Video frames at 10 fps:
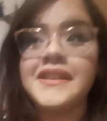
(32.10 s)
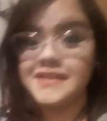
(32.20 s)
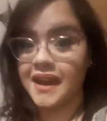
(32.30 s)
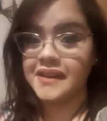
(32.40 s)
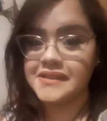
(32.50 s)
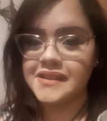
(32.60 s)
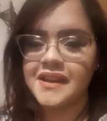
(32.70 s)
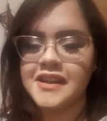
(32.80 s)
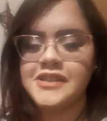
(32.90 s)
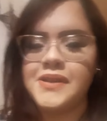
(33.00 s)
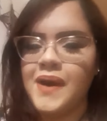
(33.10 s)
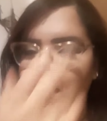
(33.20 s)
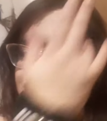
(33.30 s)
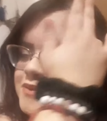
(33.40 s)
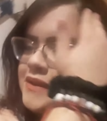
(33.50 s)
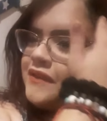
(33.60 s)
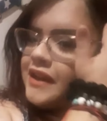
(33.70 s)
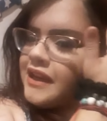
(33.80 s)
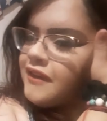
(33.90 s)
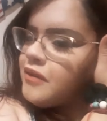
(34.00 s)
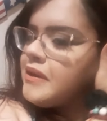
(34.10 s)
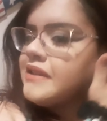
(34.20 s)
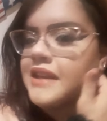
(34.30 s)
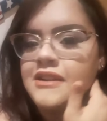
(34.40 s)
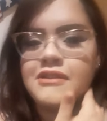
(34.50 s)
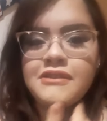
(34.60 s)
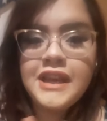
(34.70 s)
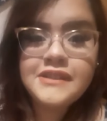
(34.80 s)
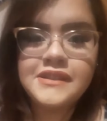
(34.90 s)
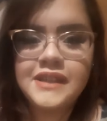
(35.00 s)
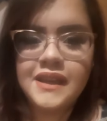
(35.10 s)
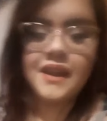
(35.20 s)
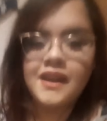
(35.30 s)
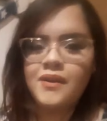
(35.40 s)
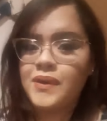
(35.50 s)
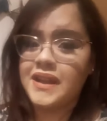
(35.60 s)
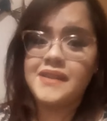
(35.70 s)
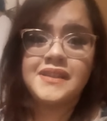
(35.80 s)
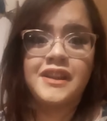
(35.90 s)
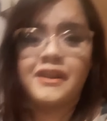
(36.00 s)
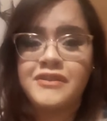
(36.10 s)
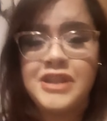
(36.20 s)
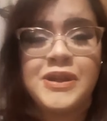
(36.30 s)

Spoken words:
decks. So I always been very careful because I know it's like one day it's gonna, you